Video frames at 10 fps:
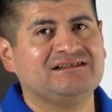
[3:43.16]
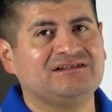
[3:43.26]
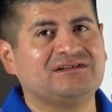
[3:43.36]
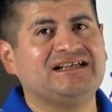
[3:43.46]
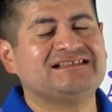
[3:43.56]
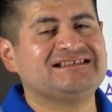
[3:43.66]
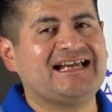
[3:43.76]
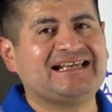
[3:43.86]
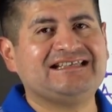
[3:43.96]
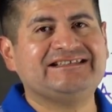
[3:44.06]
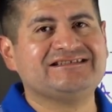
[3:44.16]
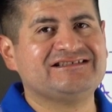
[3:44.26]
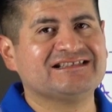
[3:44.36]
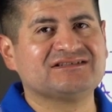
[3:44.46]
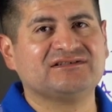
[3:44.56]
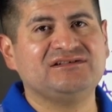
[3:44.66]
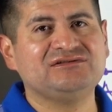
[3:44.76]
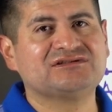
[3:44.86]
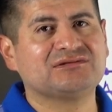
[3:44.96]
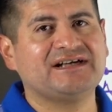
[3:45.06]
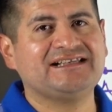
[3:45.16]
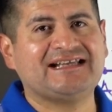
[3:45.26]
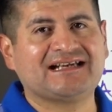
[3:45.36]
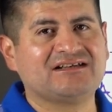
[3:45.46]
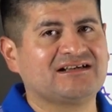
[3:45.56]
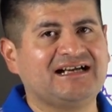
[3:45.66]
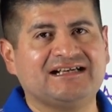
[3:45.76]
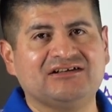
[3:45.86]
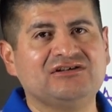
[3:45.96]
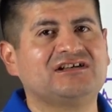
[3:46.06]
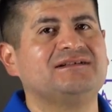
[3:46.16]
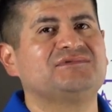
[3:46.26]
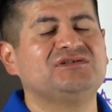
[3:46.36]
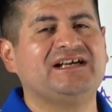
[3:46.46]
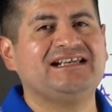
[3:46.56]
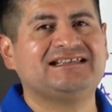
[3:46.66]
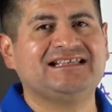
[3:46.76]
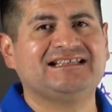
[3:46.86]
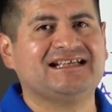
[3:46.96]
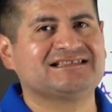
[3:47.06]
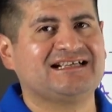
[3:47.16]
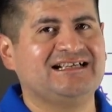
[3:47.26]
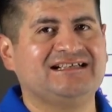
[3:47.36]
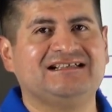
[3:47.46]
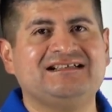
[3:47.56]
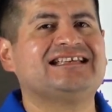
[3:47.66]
All right, snagging is just loose thread that could kind of hook up to anything that's kind of